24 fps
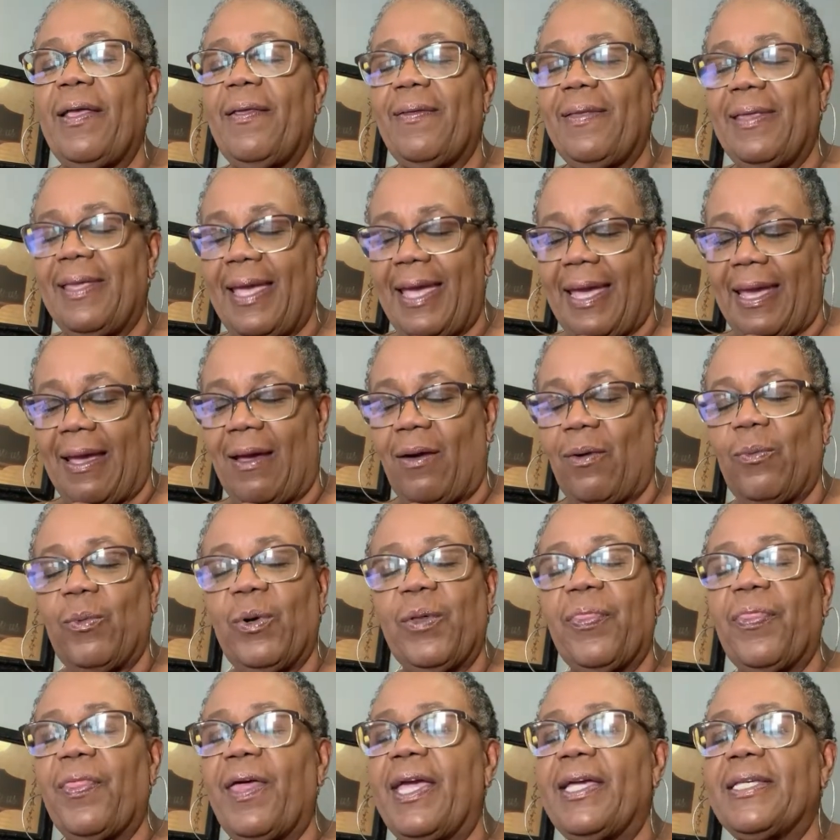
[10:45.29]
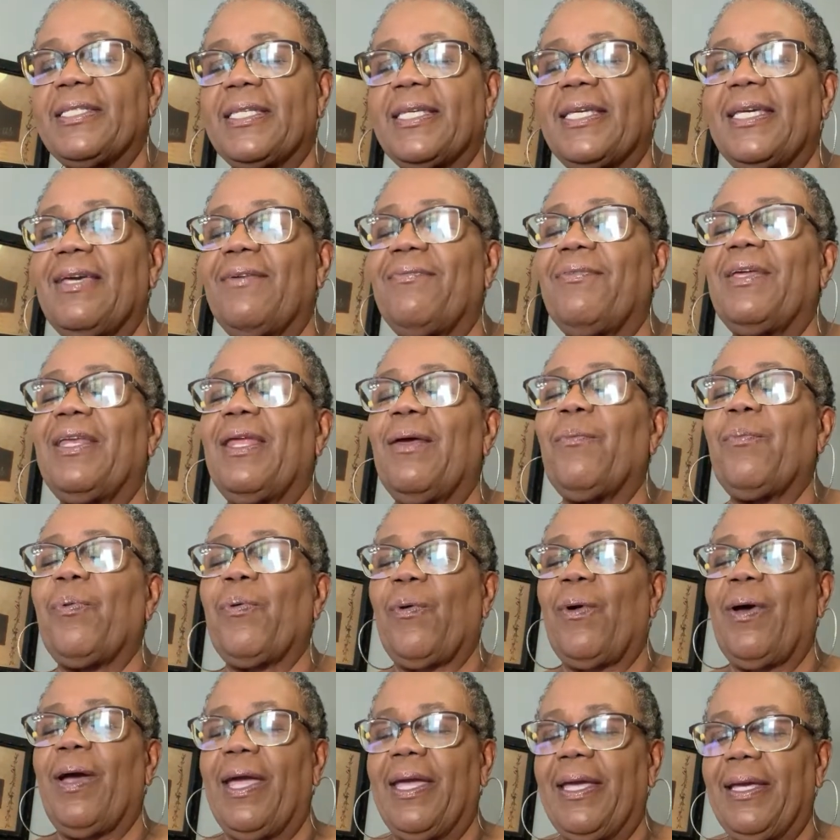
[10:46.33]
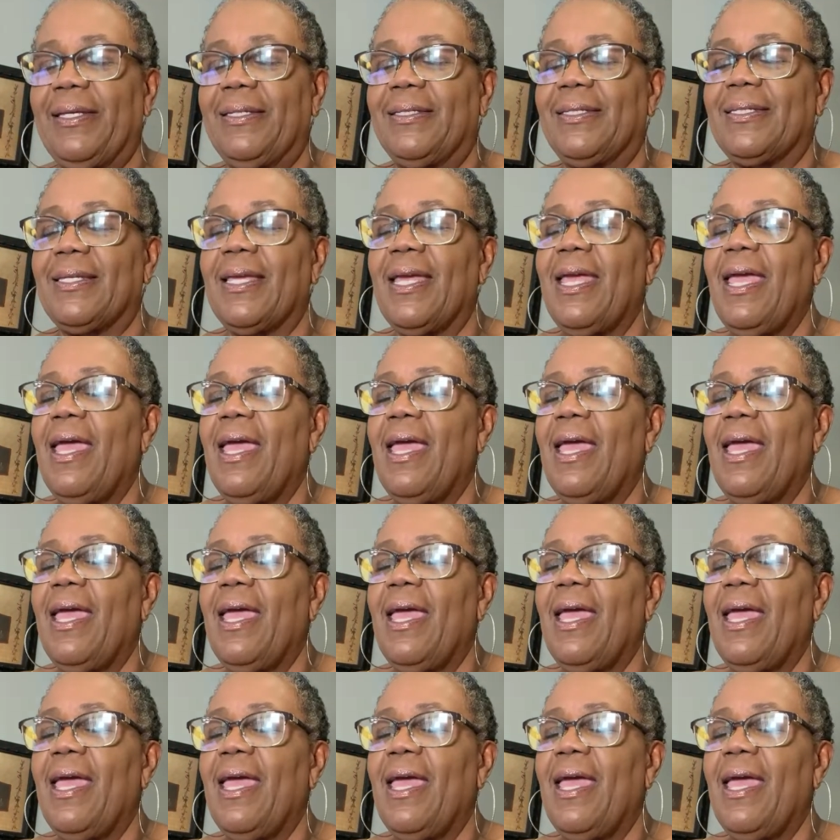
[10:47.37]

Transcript: now with thanksgiving and praise.